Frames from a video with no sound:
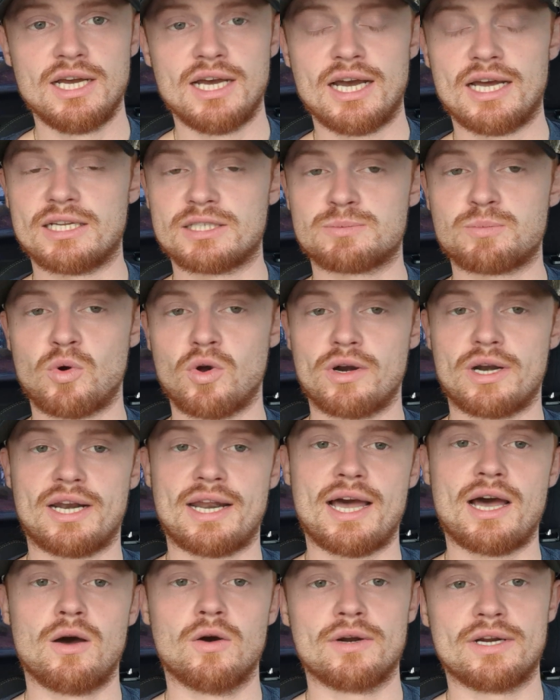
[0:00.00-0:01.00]
and it's pointed
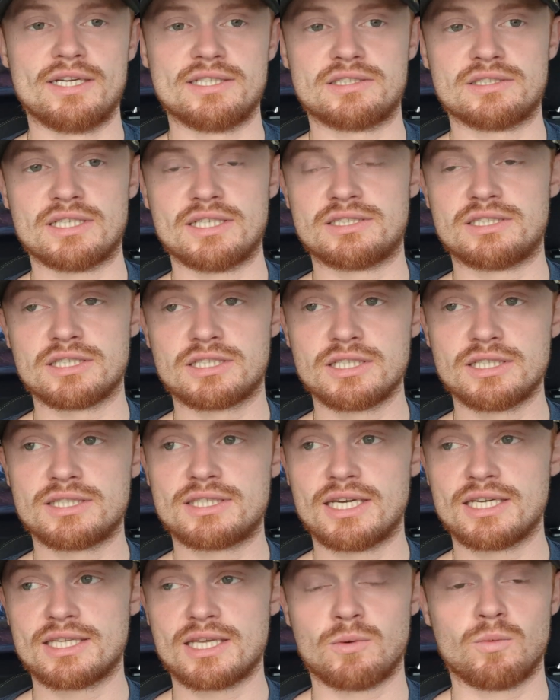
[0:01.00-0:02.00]
out, it's a good
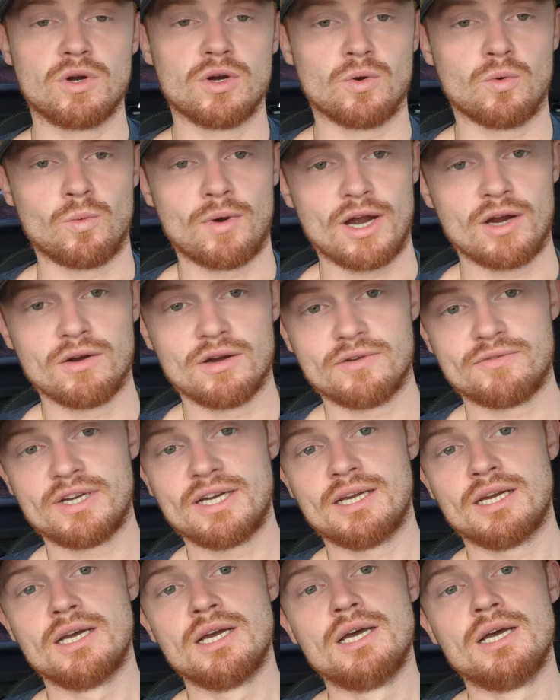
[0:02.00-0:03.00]
thing that we're aware of
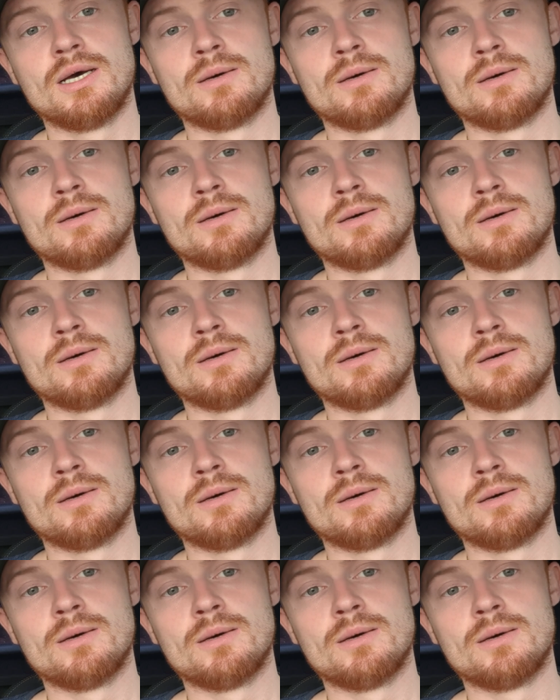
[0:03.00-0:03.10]
it,